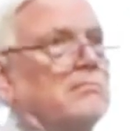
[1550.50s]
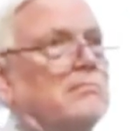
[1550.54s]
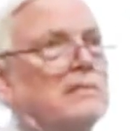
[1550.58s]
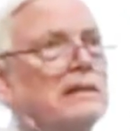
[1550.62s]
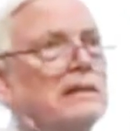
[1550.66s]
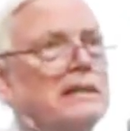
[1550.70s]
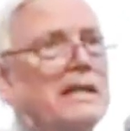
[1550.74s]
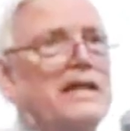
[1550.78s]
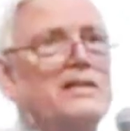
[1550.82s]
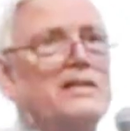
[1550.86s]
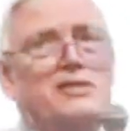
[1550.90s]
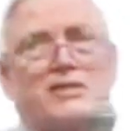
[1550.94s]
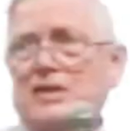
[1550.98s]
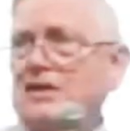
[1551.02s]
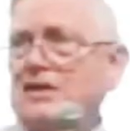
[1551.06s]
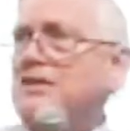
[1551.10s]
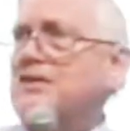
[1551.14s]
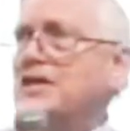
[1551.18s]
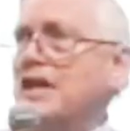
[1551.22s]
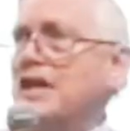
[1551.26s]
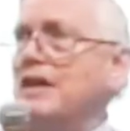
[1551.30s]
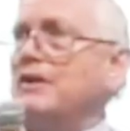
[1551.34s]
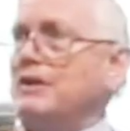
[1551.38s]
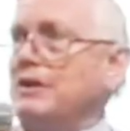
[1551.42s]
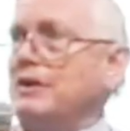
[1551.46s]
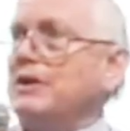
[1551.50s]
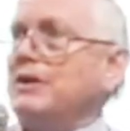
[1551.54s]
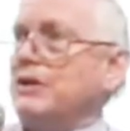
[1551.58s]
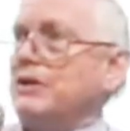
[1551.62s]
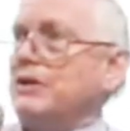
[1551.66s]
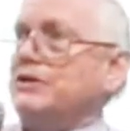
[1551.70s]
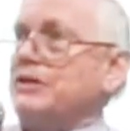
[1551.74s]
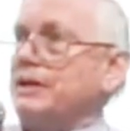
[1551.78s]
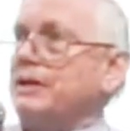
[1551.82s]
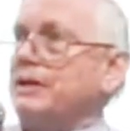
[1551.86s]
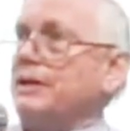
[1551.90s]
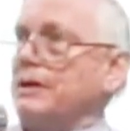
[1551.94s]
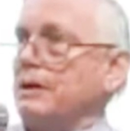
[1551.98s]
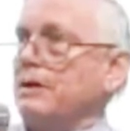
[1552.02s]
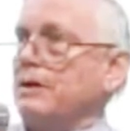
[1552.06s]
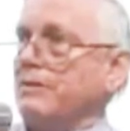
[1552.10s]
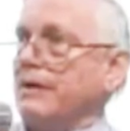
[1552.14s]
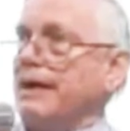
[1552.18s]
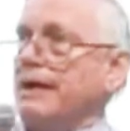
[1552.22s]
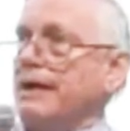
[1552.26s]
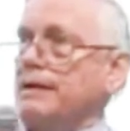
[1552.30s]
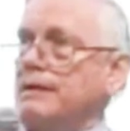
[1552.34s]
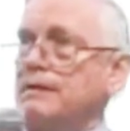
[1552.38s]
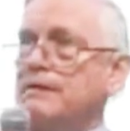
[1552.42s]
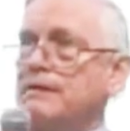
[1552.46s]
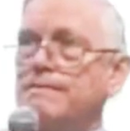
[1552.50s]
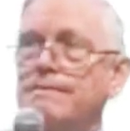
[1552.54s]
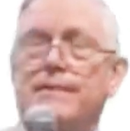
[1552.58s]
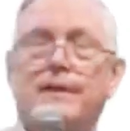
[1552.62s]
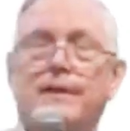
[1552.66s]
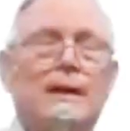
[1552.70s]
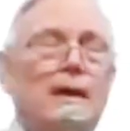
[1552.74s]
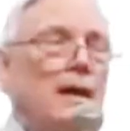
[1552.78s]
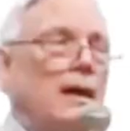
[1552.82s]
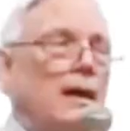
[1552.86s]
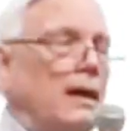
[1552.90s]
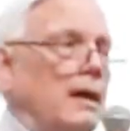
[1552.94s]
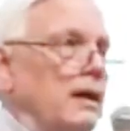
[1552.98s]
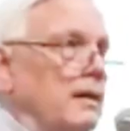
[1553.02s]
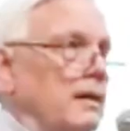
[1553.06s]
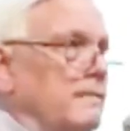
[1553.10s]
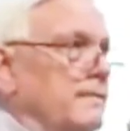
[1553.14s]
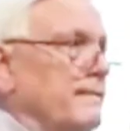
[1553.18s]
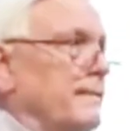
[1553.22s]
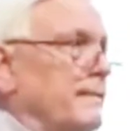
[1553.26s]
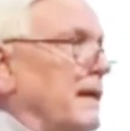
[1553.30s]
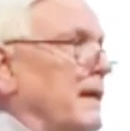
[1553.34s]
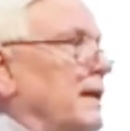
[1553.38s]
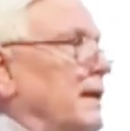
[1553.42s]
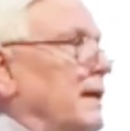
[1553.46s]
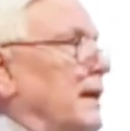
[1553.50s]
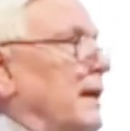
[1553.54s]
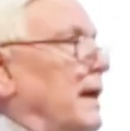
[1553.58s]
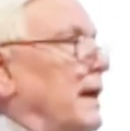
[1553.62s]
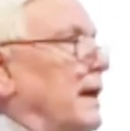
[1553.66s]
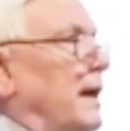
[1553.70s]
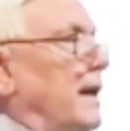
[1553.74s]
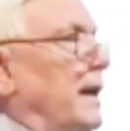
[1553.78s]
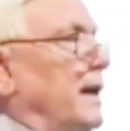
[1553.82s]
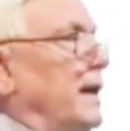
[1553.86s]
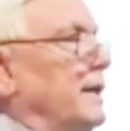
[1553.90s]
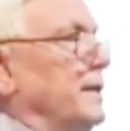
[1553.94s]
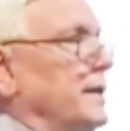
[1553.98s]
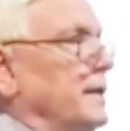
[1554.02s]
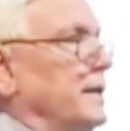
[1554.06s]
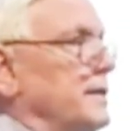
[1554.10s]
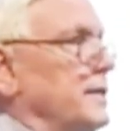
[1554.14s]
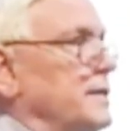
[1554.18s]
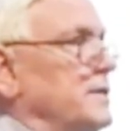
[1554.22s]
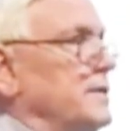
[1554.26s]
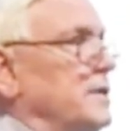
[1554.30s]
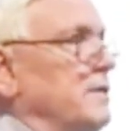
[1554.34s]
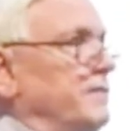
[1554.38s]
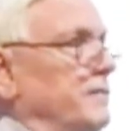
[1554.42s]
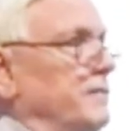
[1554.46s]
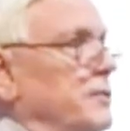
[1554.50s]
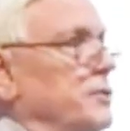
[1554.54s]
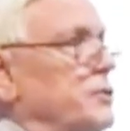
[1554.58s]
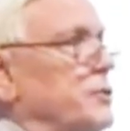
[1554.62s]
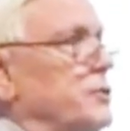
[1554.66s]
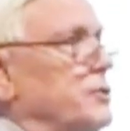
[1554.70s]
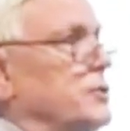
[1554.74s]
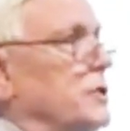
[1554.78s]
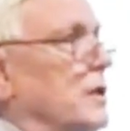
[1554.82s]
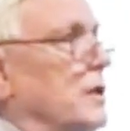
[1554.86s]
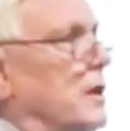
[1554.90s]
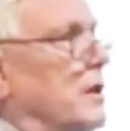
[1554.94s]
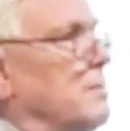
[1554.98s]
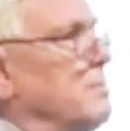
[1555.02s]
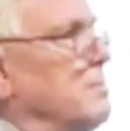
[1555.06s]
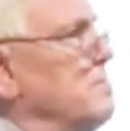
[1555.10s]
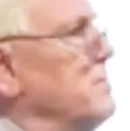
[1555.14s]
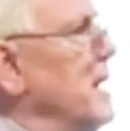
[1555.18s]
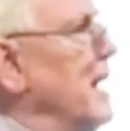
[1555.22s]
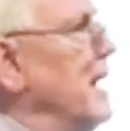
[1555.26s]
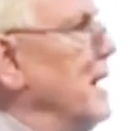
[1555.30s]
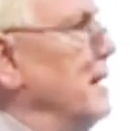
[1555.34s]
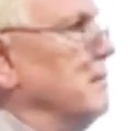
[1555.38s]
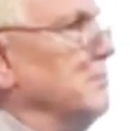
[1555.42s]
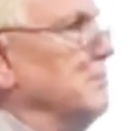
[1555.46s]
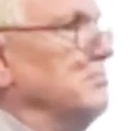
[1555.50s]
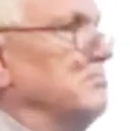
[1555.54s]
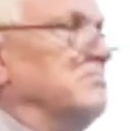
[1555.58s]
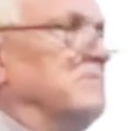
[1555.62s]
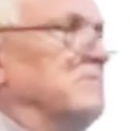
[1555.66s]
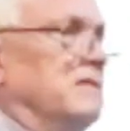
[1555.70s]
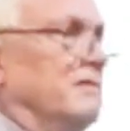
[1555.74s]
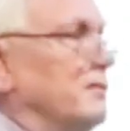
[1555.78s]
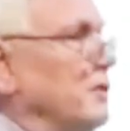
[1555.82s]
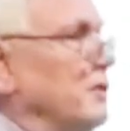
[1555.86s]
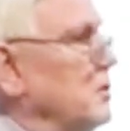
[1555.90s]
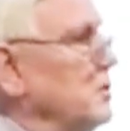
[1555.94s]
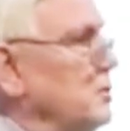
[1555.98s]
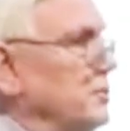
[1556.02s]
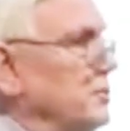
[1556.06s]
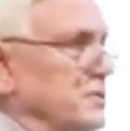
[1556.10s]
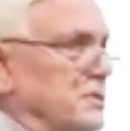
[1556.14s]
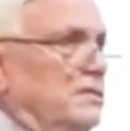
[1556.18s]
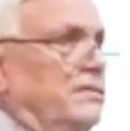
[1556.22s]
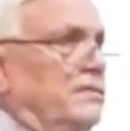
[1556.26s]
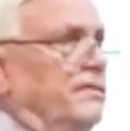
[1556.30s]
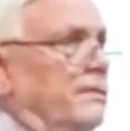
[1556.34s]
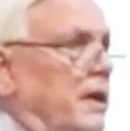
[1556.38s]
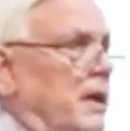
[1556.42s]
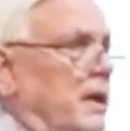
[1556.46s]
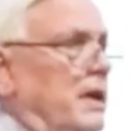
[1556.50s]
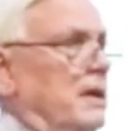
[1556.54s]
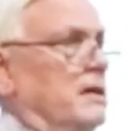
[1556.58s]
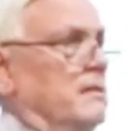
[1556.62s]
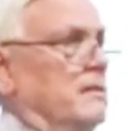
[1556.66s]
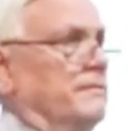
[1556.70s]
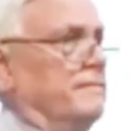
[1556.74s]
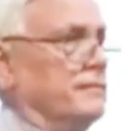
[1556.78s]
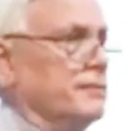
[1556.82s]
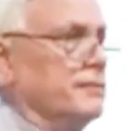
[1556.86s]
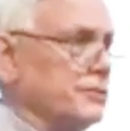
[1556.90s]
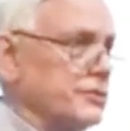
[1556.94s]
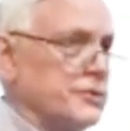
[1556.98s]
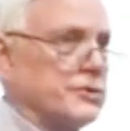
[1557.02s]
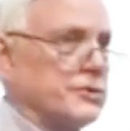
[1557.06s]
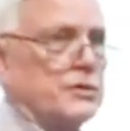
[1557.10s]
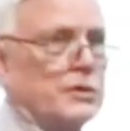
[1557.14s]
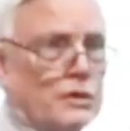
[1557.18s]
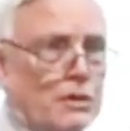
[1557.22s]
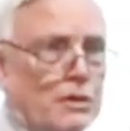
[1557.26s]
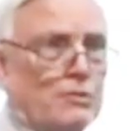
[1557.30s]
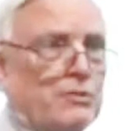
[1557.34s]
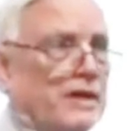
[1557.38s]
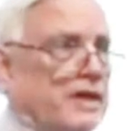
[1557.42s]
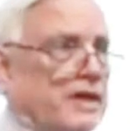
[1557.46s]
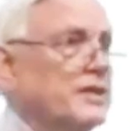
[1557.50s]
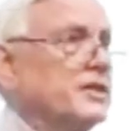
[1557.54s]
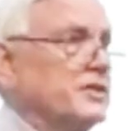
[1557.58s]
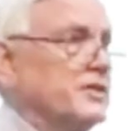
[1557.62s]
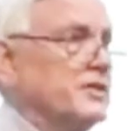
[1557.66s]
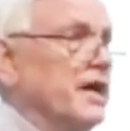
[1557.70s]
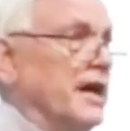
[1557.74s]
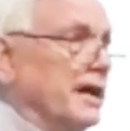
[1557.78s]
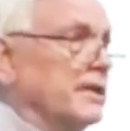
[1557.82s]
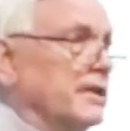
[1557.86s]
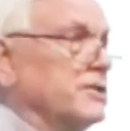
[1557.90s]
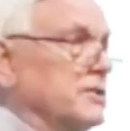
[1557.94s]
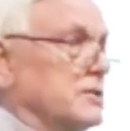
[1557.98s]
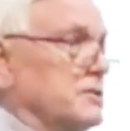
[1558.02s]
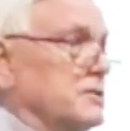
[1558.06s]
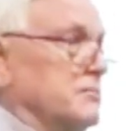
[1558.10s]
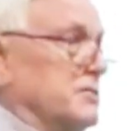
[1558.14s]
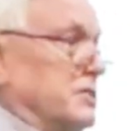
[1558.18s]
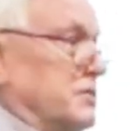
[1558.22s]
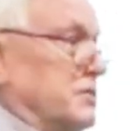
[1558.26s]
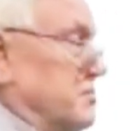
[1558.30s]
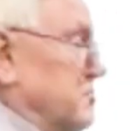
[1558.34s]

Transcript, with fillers: less than 10 years at any rate. And the differences are not difficult to find if you're just going to read the text, which